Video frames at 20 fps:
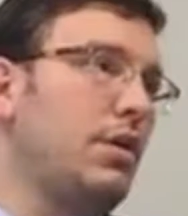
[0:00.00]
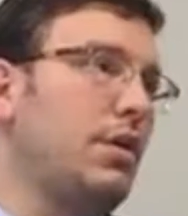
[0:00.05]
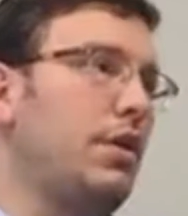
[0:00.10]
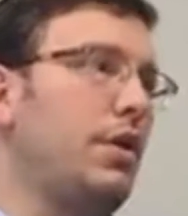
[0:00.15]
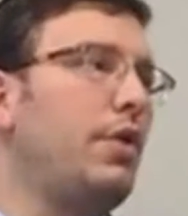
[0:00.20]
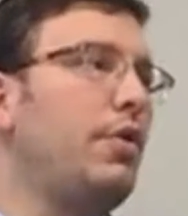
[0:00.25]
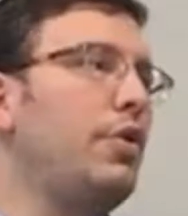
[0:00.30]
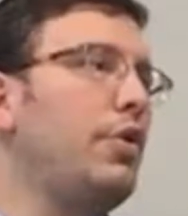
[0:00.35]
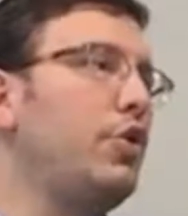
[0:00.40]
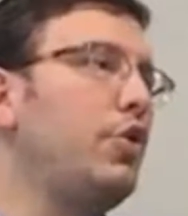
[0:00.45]

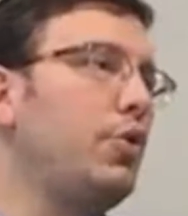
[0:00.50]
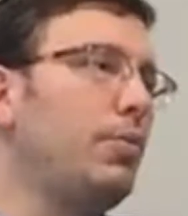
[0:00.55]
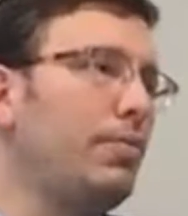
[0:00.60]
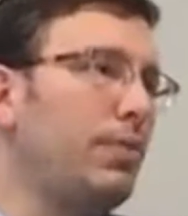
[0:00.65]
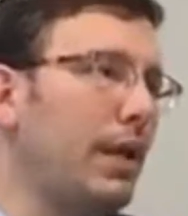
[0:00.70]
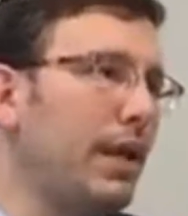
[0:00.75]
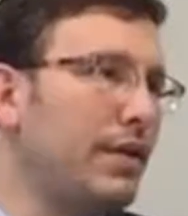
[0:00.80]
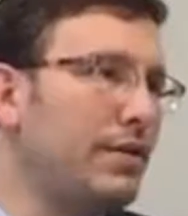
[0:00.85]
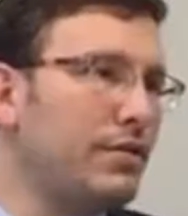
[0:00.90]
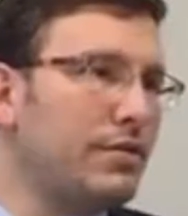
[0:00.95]
They're in a new
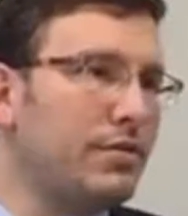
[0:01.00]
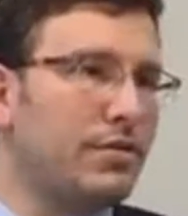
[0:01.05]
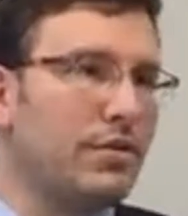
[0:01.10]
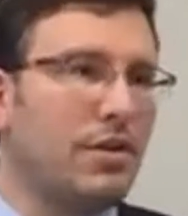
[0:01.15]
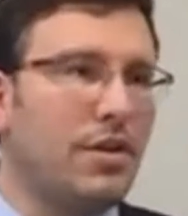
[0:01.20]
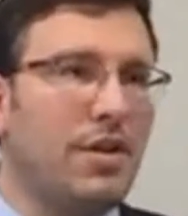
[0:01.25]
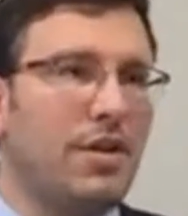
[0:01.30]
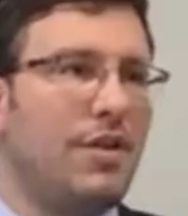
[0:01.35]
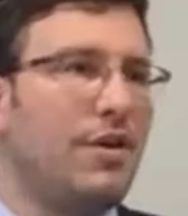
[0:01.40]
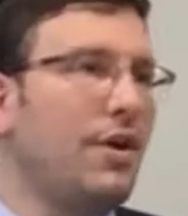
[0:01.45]
place.
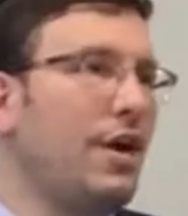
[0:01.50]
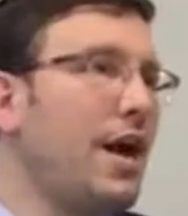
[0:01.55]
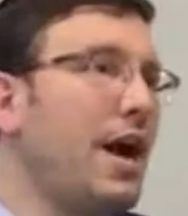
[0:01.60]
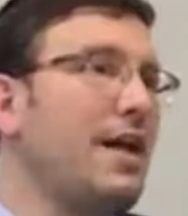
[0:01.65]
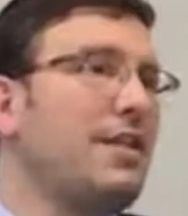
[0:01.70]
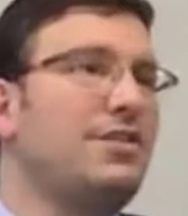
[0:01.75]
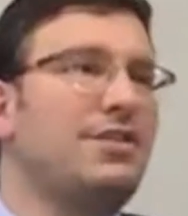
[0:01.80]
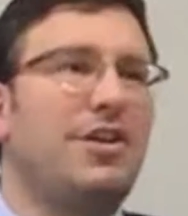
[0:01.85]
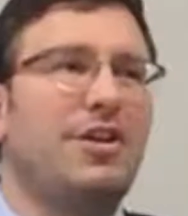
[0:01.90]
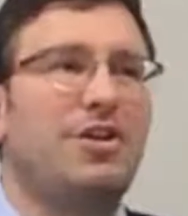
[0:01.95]
They're
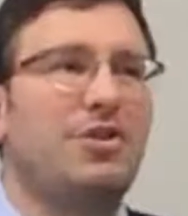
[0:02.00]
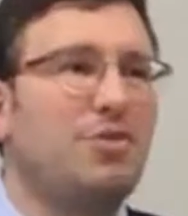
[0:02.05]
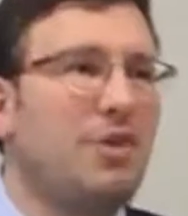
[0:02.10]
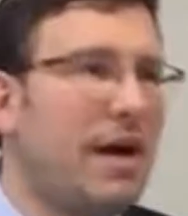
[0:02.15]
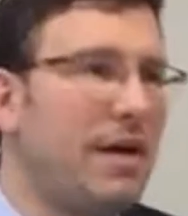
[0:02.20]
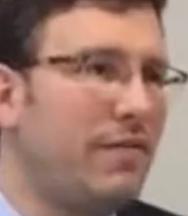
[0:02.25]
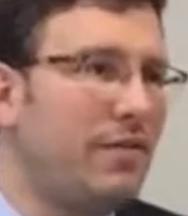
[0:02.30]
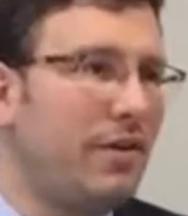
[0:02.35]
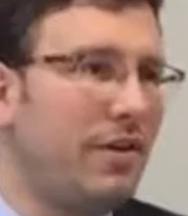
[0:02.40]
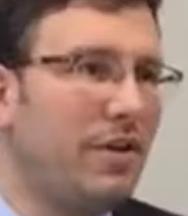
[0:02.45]
constantly
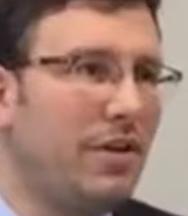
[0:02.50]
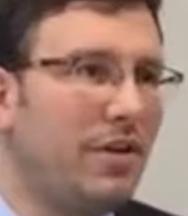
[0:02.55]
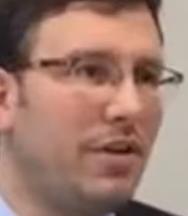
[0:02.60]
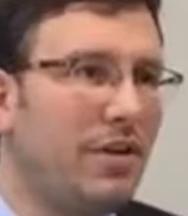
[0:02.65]
traveling.